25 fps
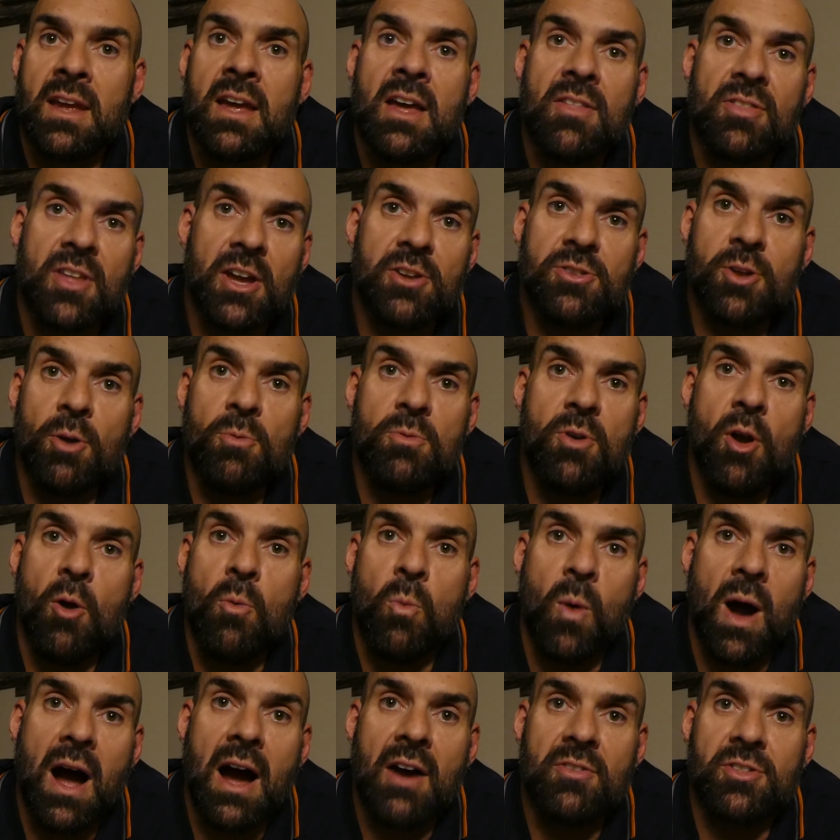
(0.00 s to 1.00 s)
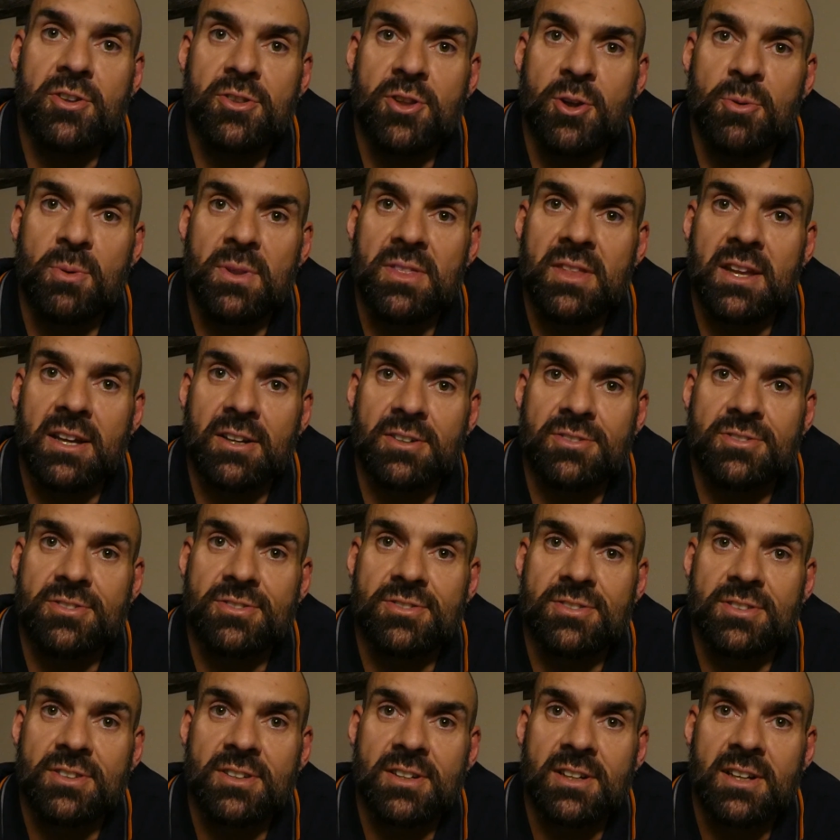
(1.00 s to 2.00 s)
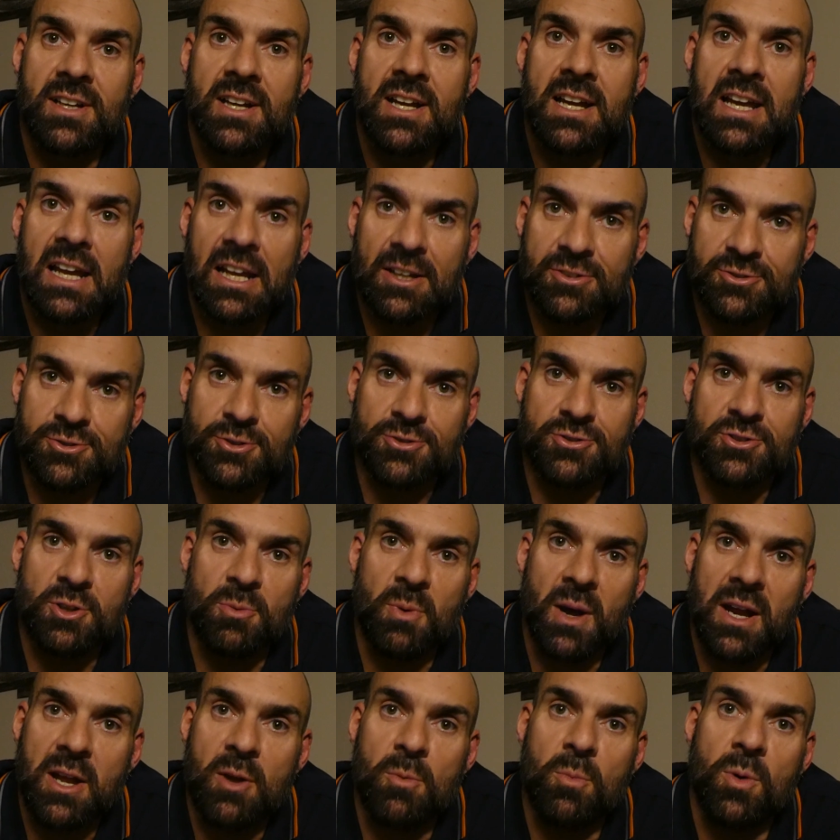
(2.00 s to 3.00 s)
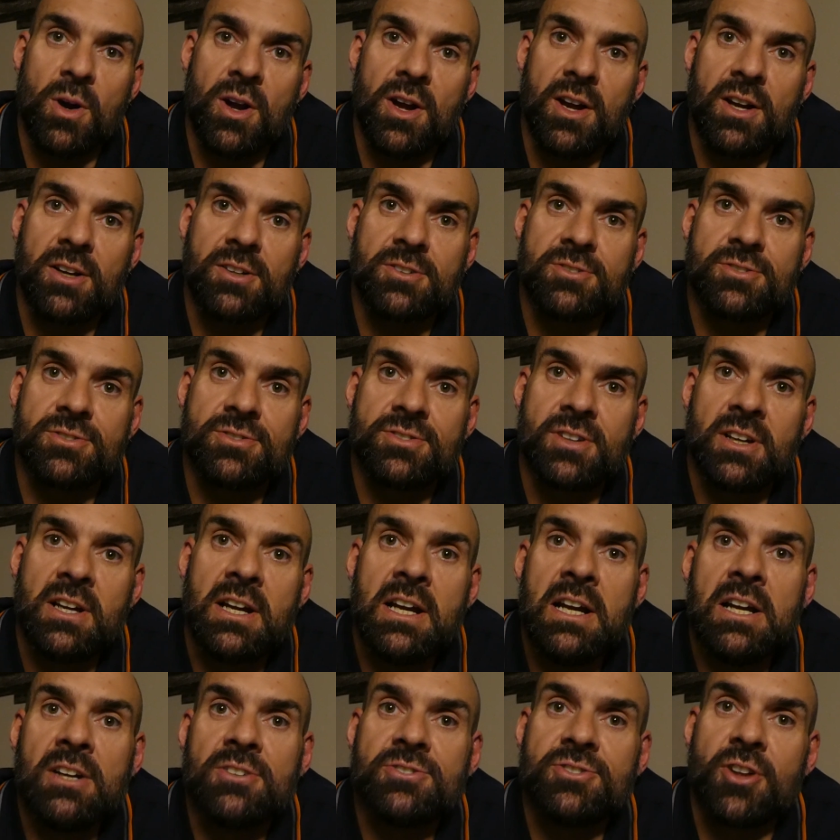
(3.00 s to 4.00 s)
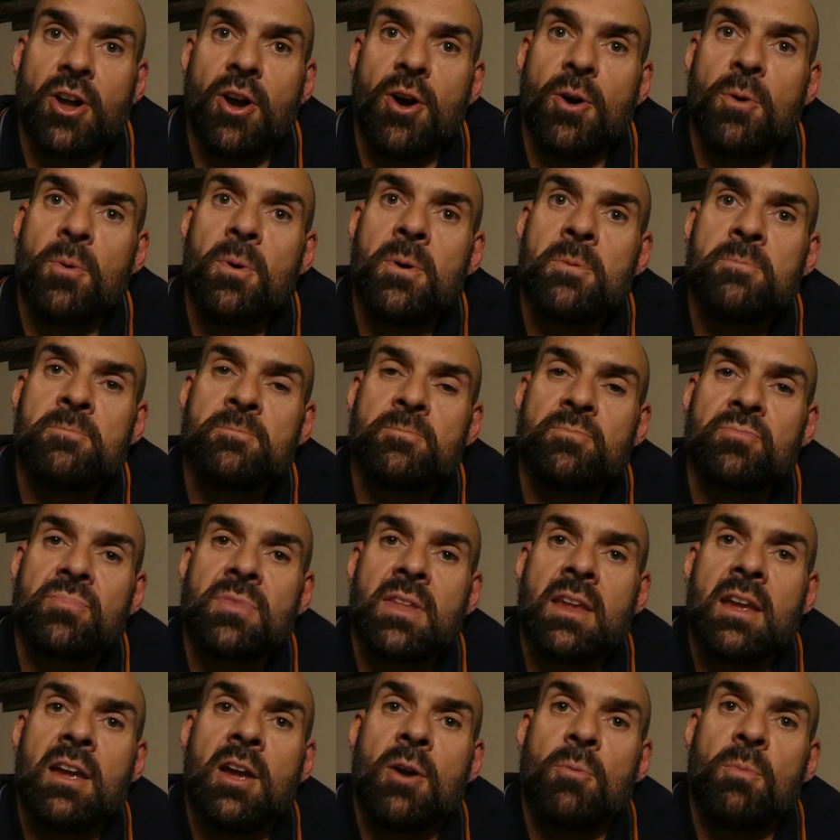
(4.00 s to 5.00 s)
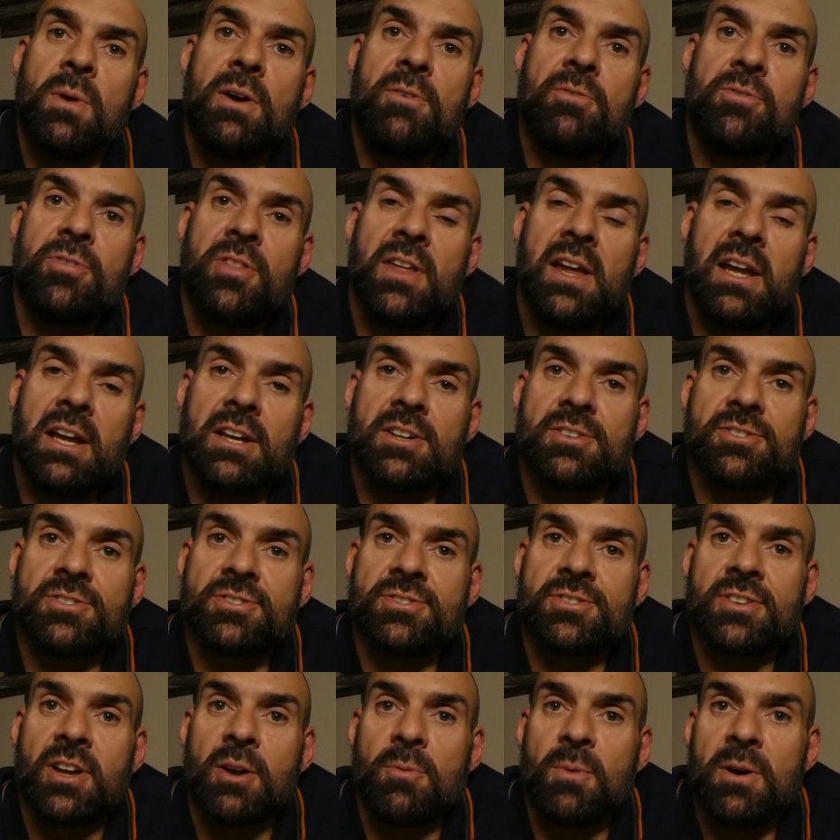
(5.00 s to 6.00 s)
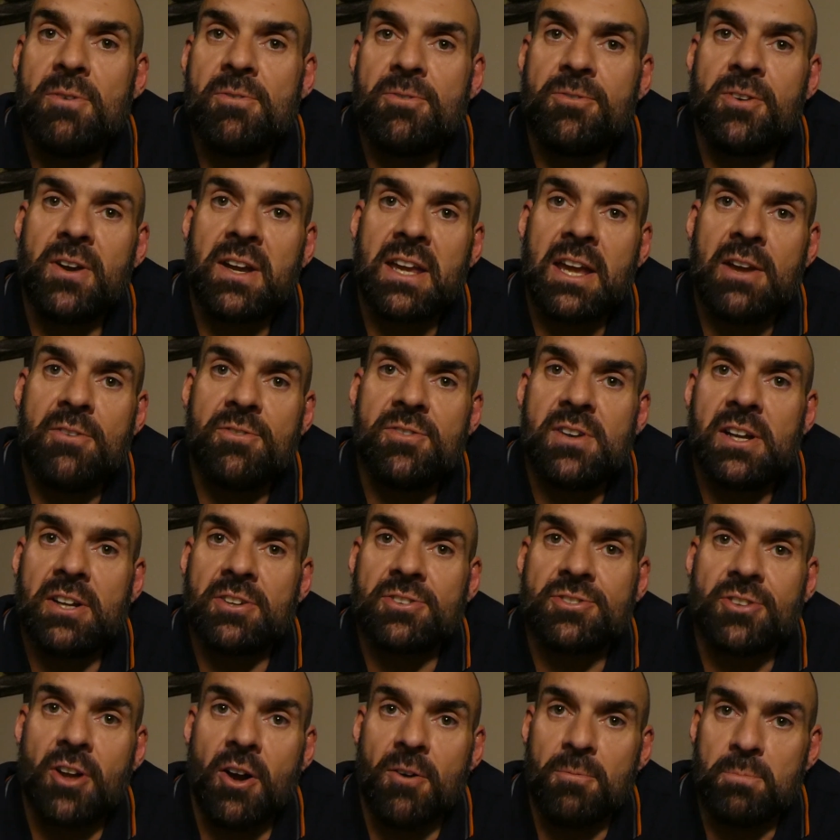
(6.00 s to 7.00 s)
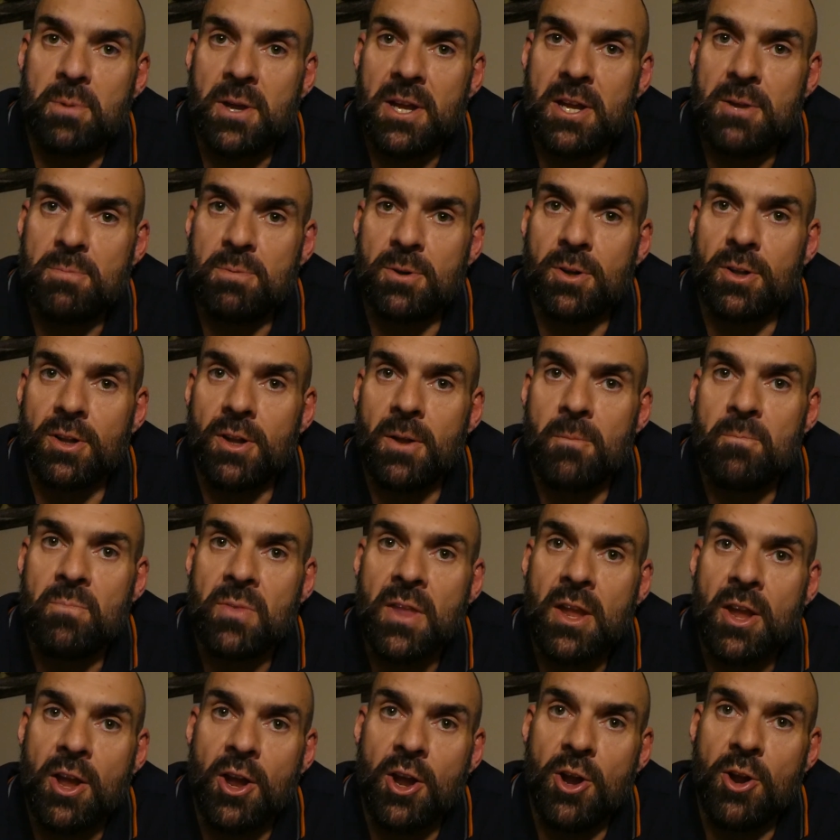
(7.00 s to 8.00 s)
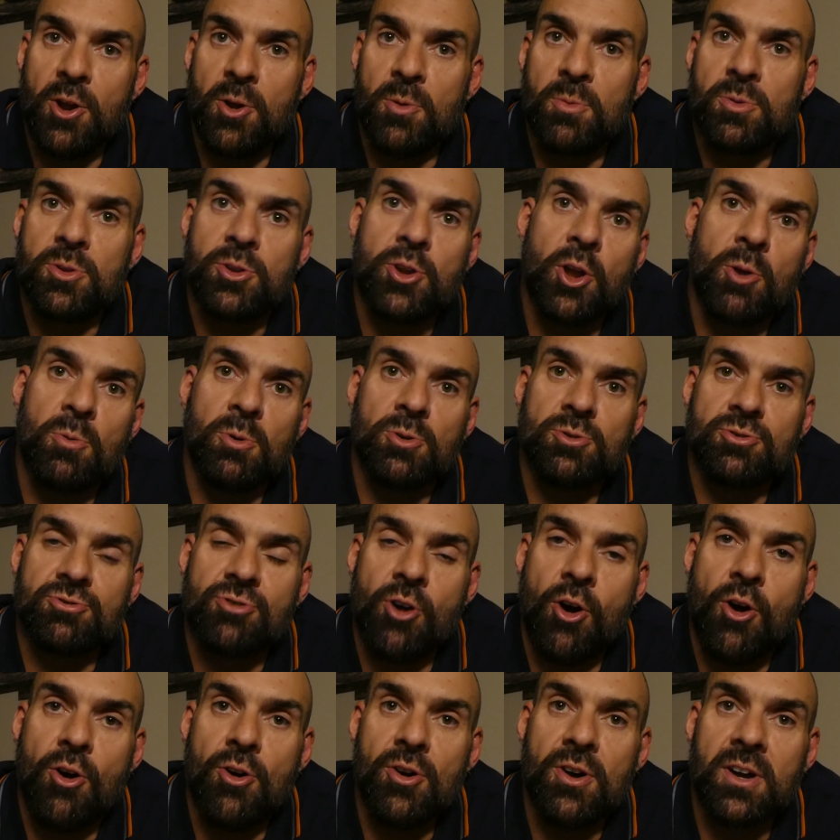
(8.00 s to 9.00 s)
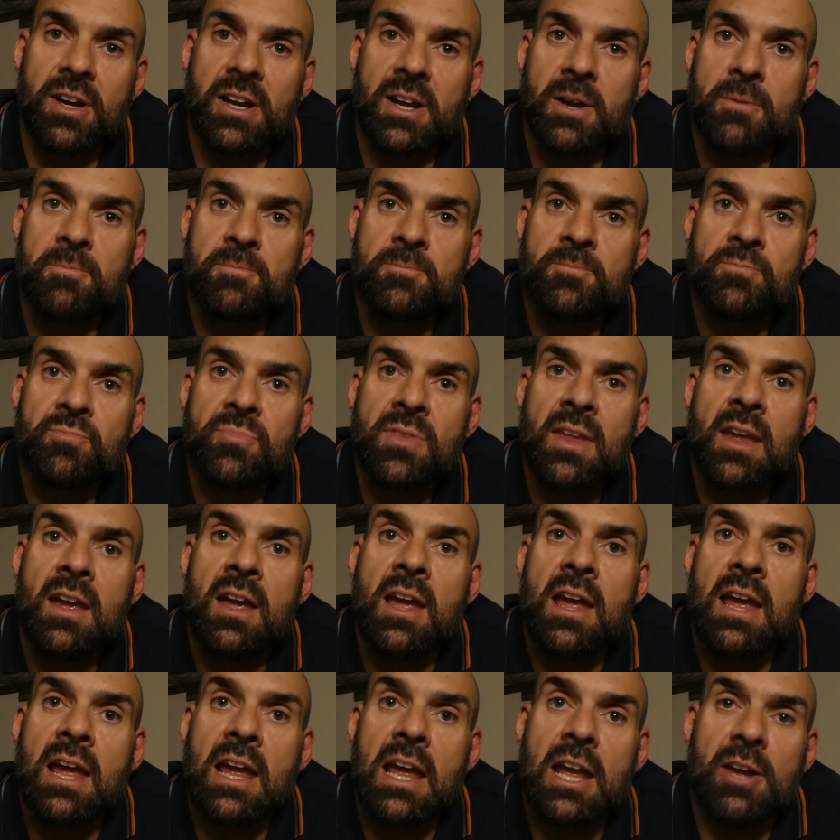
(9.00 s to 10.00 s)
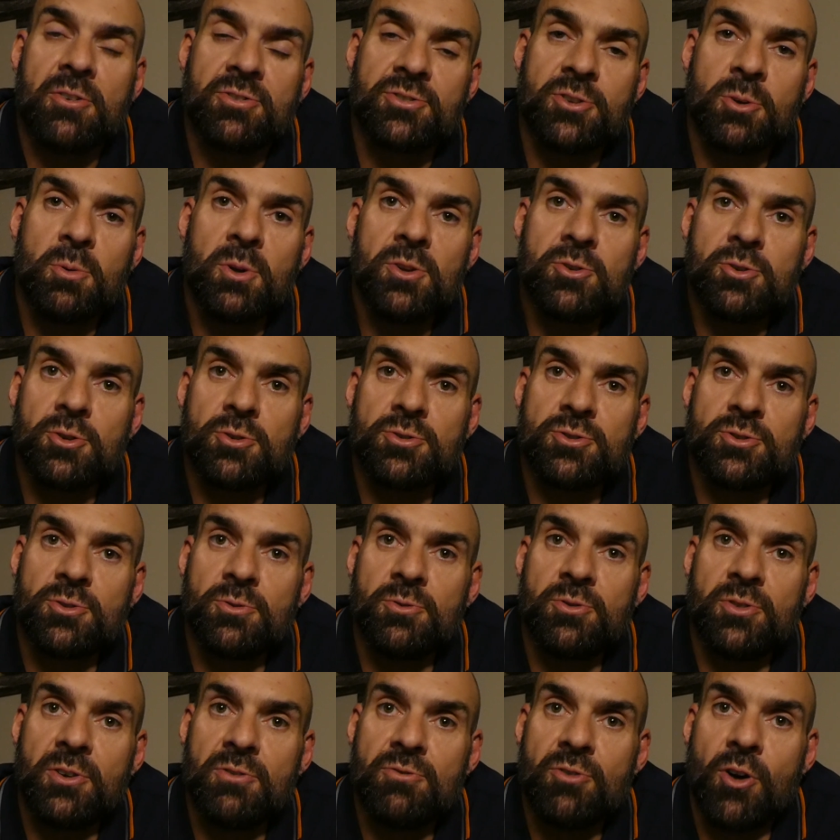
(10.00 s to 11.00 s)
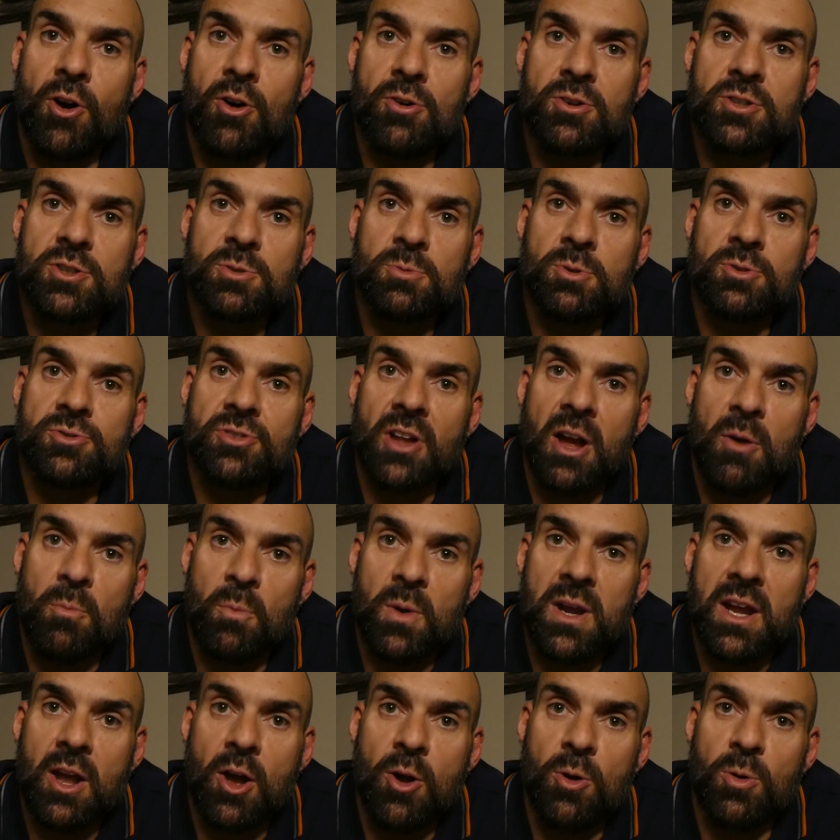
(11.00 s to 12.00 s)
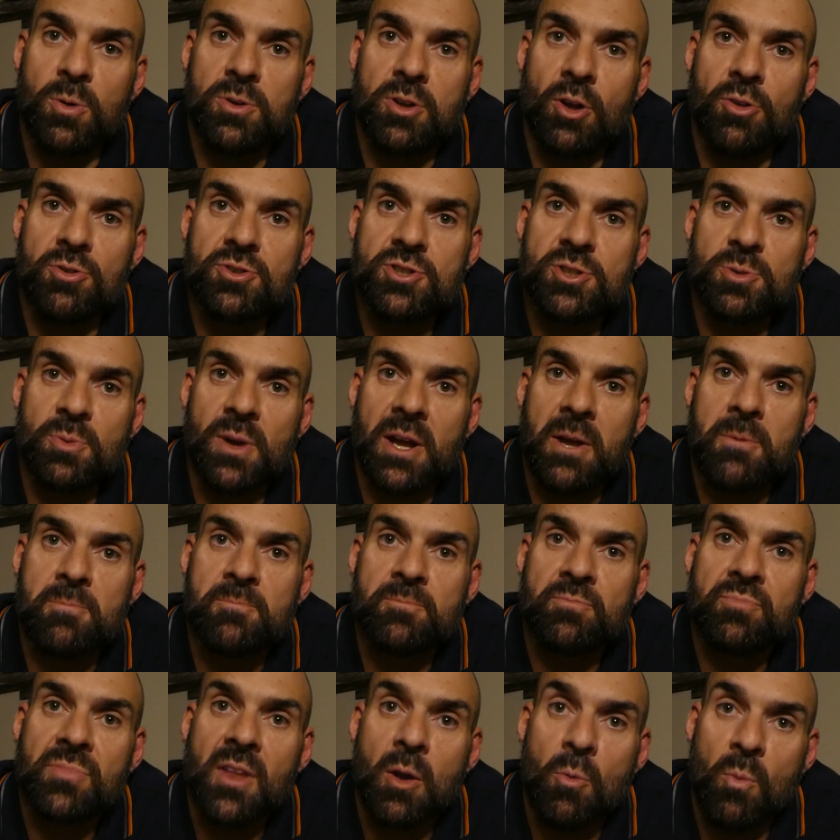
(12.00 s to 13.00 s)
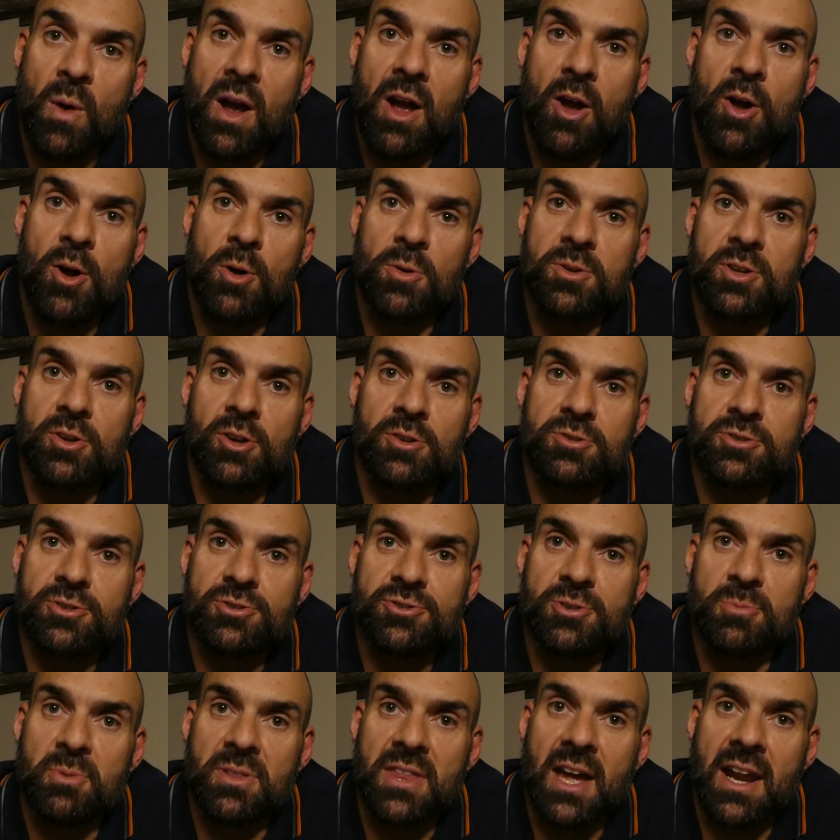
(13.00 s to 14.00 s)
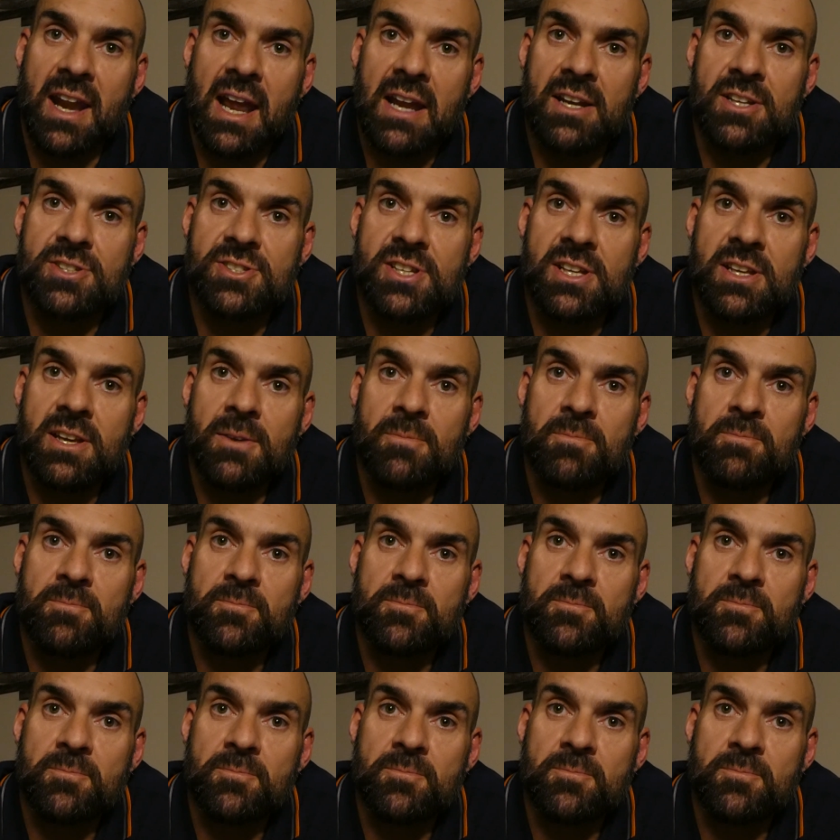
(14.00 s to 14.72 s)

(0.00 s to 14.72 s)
They don't know why they're doing this. It's just the way it works. So with this, with forgiveness of people who do us wrong, if someone does something wrong to us and we hold on to it, we're holding on to some of that energy.